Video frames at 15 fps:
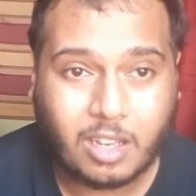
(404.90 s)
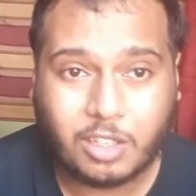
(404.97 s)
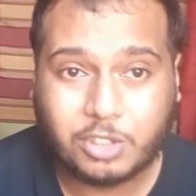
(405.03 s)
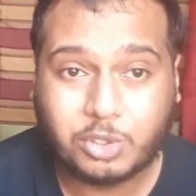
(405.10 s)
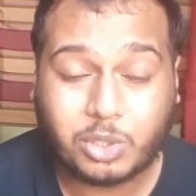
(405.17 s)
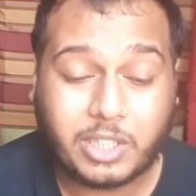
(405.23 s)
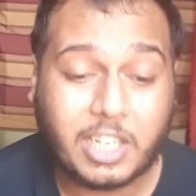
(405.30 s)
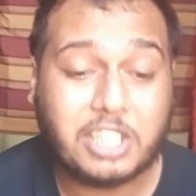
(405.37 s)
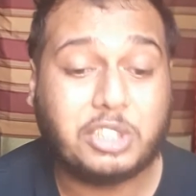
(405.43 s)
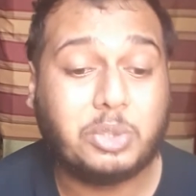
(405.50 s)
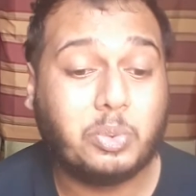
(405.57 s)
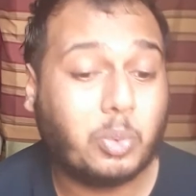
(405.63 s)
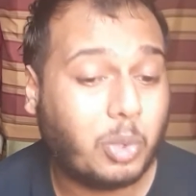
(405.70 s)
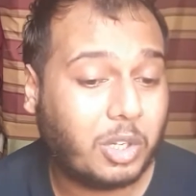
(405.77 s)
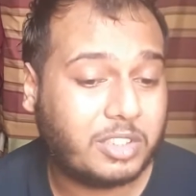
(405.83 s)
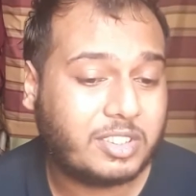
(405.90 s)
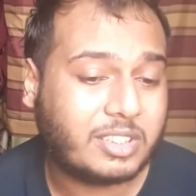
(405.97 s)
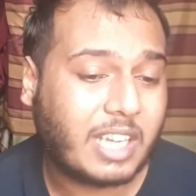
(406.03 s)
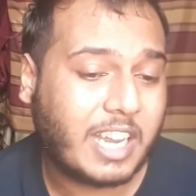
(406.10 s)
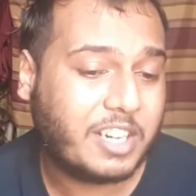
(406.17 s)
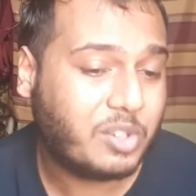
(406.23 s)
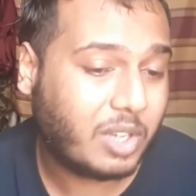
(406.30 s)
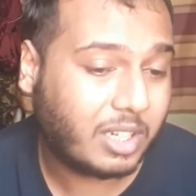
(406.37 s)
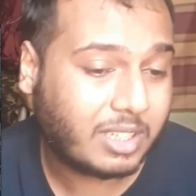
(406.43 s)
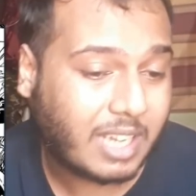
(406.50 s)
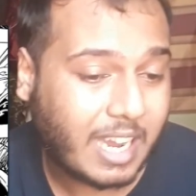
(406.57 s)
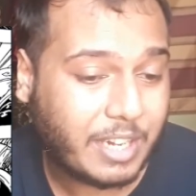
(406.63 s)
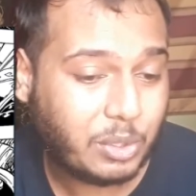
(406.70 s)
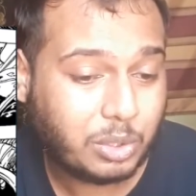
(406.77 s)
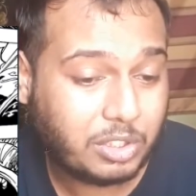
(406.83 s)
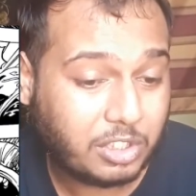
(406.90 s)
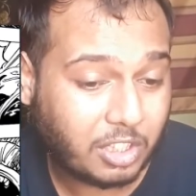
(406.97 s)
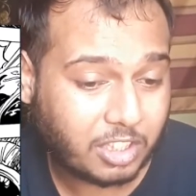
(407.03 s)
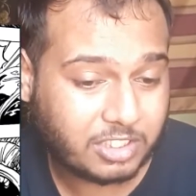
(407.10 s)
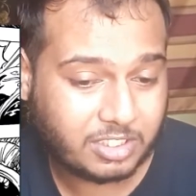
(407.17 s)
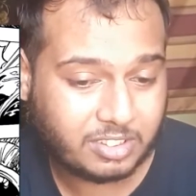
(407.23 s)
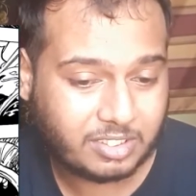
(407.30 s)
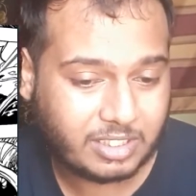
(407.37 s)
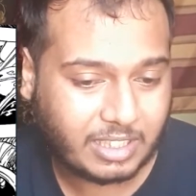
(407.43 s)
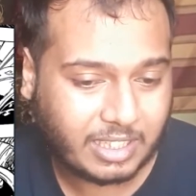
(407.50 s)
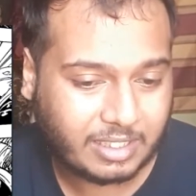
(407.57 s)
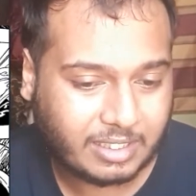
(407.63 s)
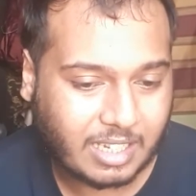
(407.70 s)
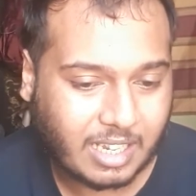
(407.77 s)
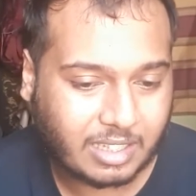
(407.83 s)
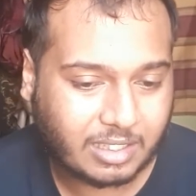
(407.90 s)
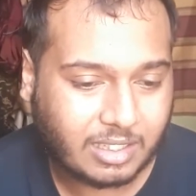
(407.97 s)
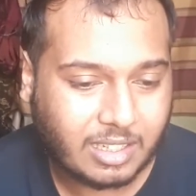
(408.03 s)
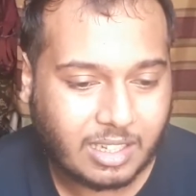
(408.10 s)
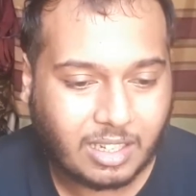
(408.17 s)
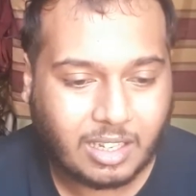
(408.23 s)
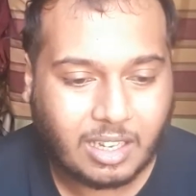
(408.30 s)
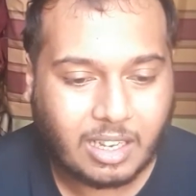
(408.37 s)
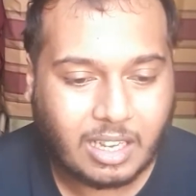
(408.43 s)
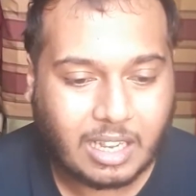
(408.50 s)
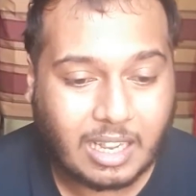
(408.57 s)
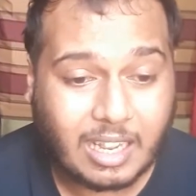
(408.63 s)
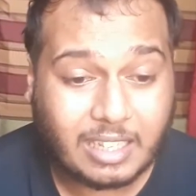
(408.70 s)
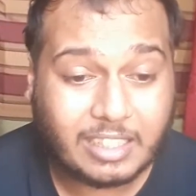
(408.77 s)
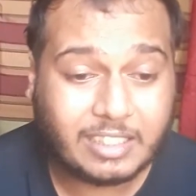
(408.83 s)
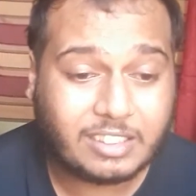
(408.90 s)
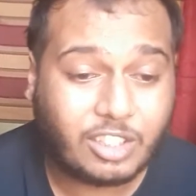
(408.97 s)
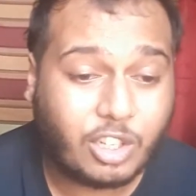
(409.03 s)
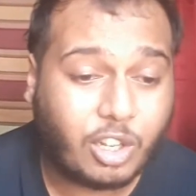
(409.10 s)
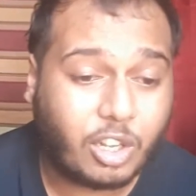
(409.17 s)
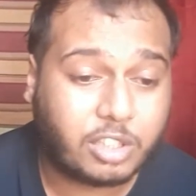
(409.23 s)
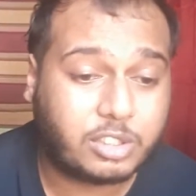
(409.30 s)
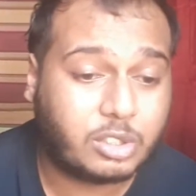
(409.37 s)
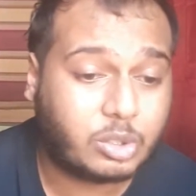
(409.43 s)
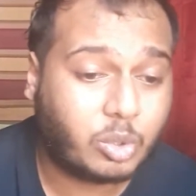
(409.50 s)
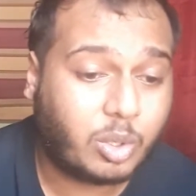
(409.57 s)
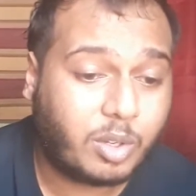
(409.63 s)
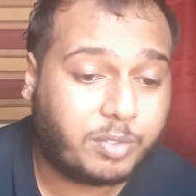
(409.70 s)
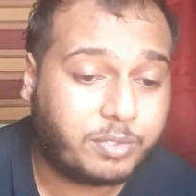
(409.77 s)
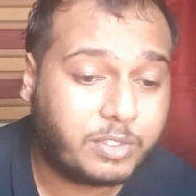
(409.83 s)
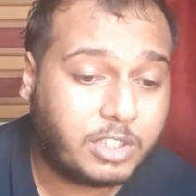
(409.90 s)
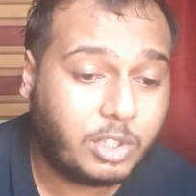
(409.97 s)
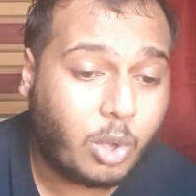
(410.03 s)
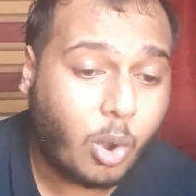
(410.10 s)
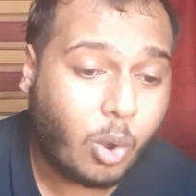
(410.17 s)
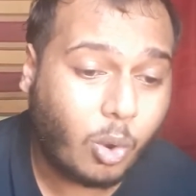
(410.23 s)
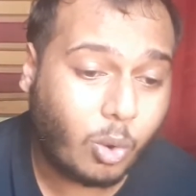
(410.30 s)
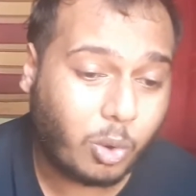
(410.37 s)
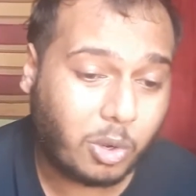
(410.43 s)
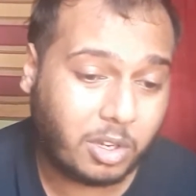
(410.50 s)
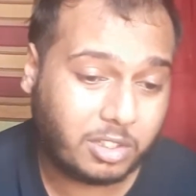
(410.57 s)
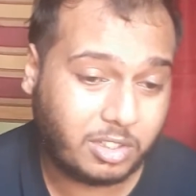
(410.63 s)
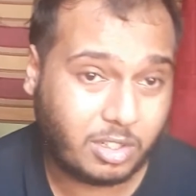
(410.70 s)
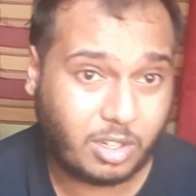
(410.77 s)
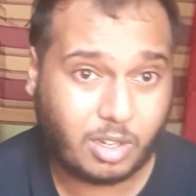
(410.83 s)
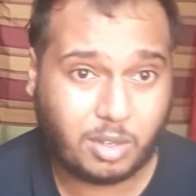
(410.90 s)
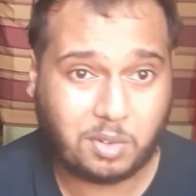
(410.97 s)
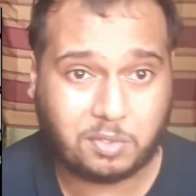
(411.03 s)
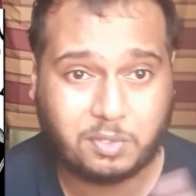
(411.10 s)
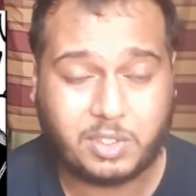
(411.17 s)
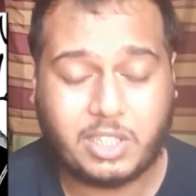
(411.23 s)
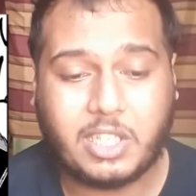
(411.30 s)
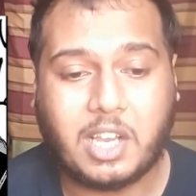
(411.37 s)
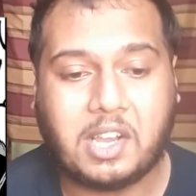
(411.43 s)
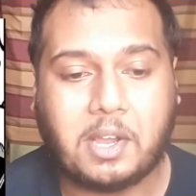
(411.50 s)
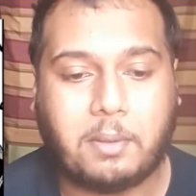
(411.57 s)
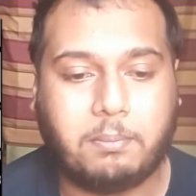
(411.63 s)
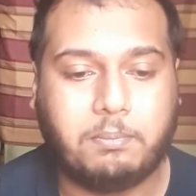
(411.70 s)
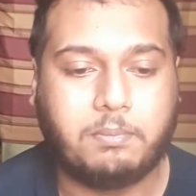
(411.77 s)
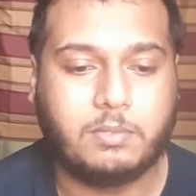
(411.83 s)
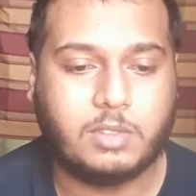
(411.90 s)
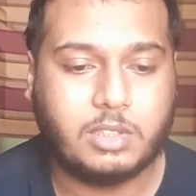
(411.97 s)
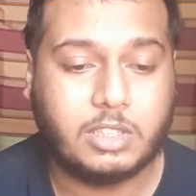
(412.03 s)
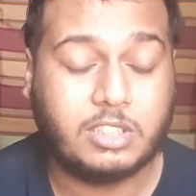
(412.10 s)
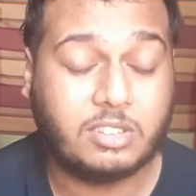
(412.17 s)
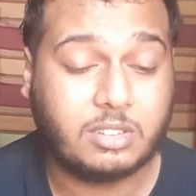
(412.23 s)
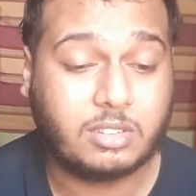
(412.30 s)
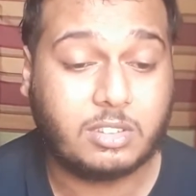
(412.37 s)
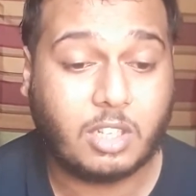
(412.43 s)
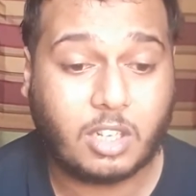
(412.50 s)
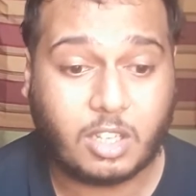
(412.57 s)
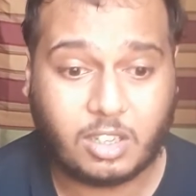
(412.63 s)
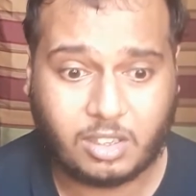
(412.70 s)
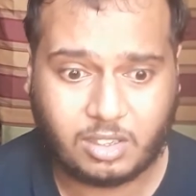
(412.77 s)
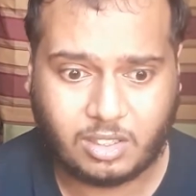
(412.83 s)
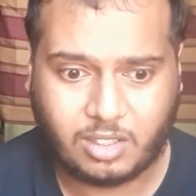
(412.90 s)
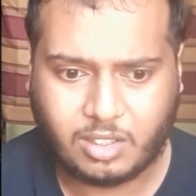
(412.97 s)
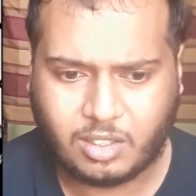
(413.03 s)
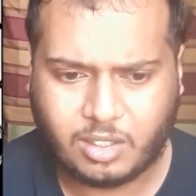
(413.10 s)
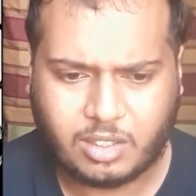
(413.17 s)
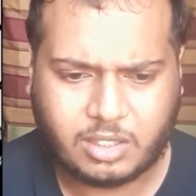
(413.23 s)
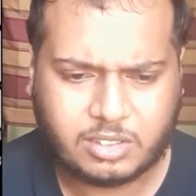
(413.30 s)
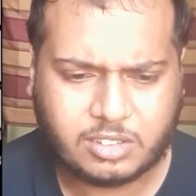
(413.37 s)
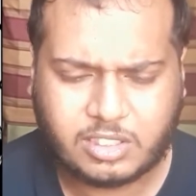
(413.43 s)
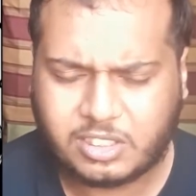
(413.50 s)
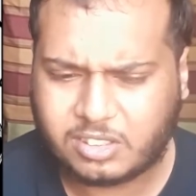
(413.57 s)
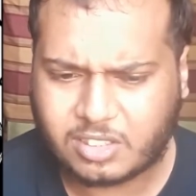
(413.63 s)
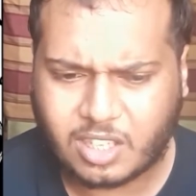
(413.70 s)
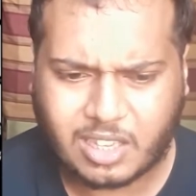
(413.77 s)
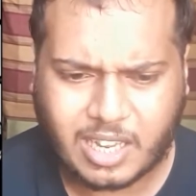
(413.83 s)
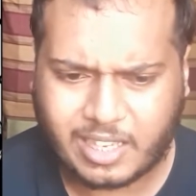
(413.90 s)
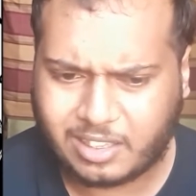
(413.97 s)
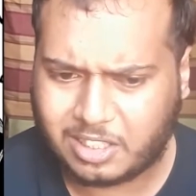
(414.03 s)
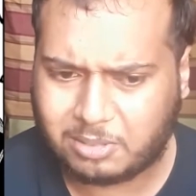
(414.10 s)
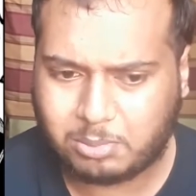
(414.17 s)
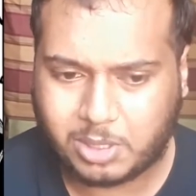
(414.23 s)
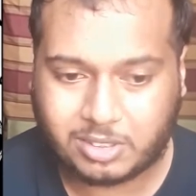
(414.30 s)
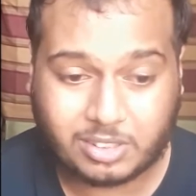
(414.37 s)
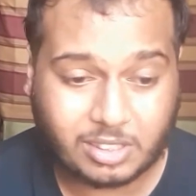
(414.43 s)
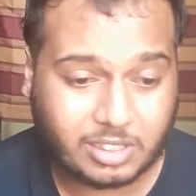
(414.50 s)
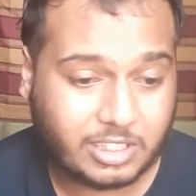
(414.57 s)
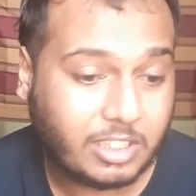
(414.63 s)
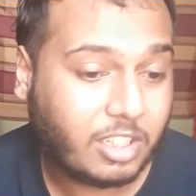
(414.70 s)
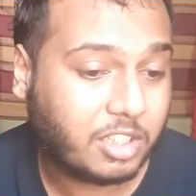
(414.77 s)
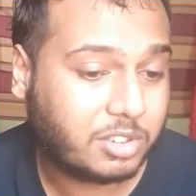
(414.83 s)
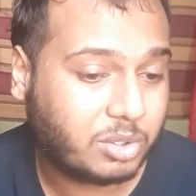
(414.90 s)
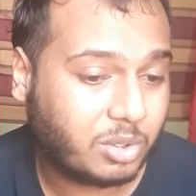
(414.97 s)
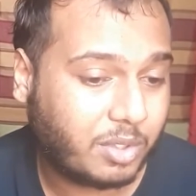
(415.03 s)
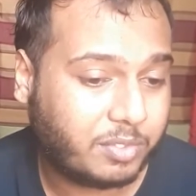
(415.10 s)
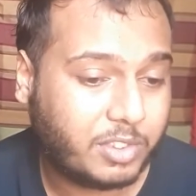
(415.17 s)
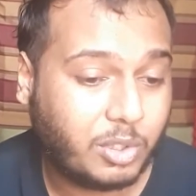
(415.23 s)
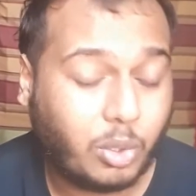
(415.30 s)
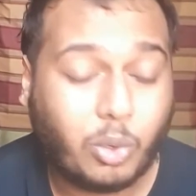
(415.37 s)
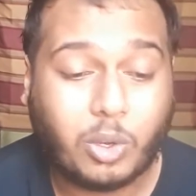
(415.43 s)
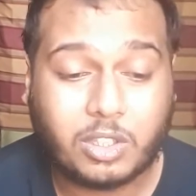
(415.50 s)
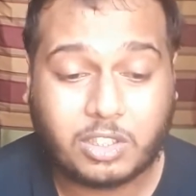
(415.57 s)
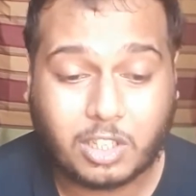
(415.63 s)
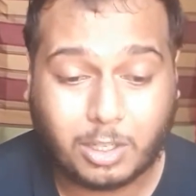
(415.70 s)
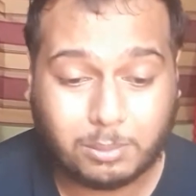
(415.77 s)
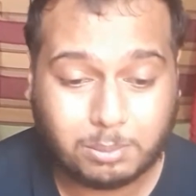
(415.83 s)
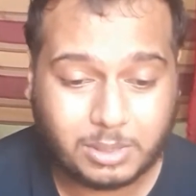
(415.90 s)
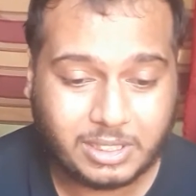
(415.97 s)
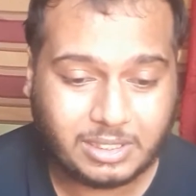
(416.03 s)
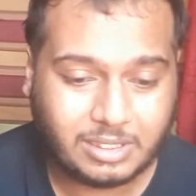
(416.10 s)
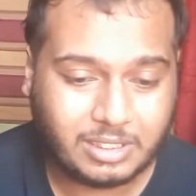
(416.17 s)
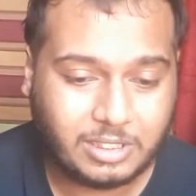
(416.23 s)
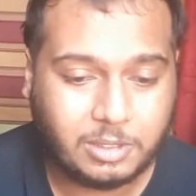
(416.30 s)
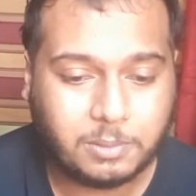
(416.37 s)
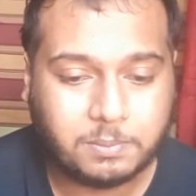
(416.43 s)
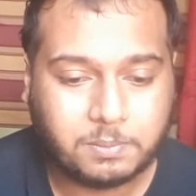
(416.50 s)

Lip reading: So yeah, she warns Kaido, and Kaido dodges the attack. And it cuts off the horn of the skull. The Skull Island basically cuts off the horn completely.